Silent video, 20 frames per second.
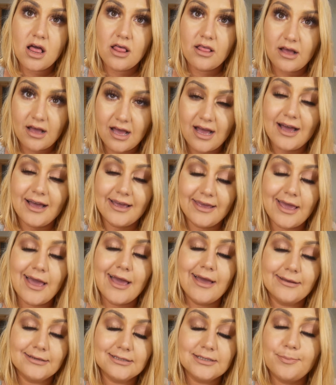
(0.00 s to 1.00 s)

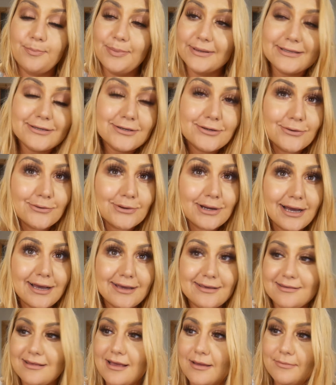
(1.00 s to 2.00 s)
high-end. But you know,
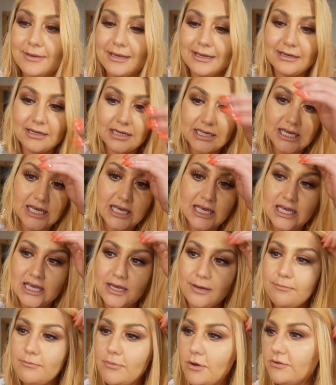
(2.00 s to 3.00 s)
guys, I mean,
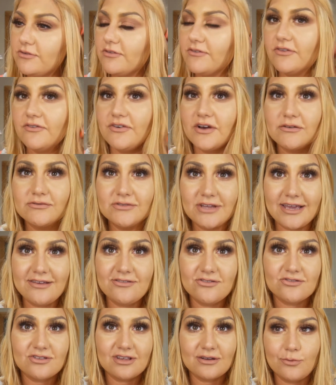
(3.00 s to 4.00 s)
most of the
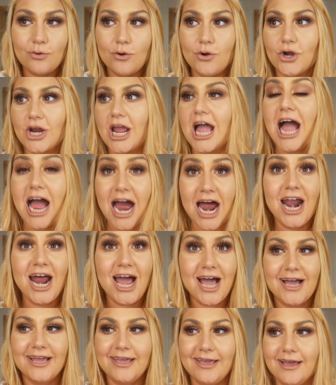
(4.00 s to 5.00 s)
foundations at work are
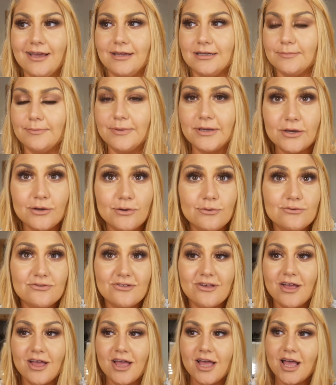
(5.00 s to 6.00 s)
high-end
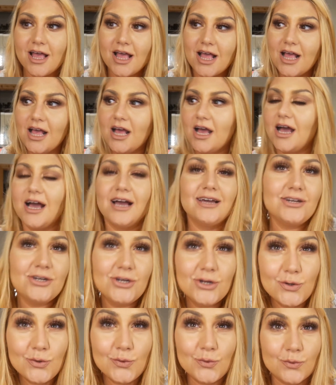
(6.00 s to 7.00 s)
because I don't
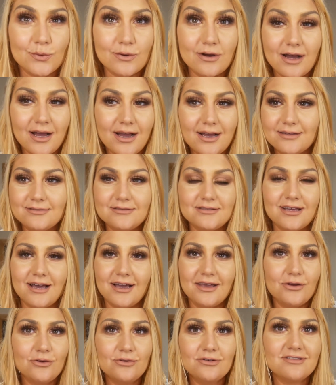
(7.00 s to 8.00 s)
know,
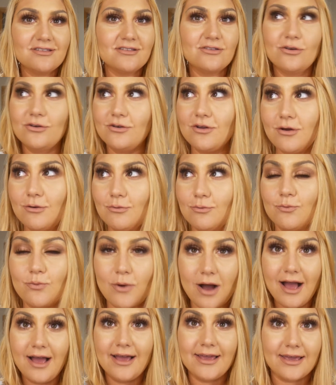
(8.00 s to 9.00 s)
I honestly don't know
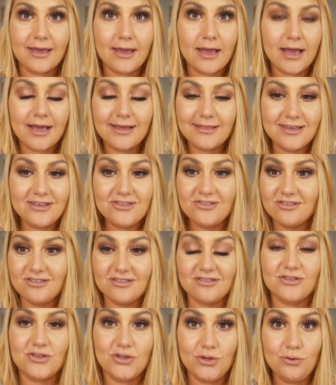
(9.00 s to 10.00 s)
why, they
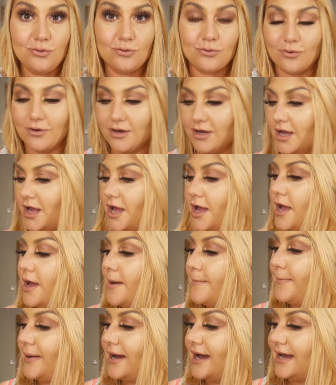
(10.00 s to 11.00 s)
just do.
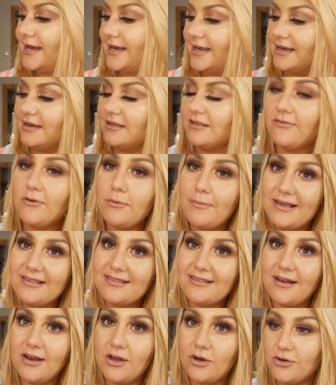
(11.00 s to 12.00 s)
But it is from
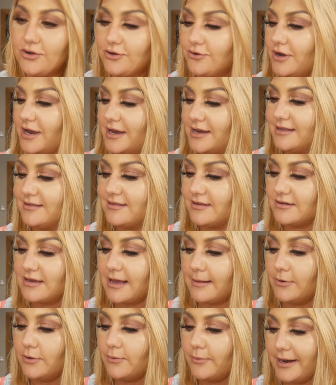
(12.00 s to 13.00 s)
Estee Lauder, and it's a
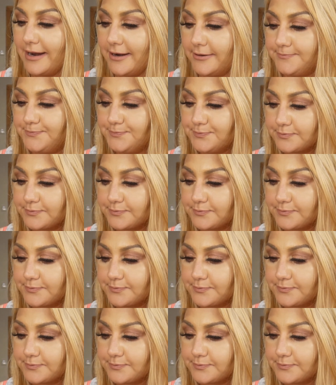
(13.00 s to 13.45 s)
double wear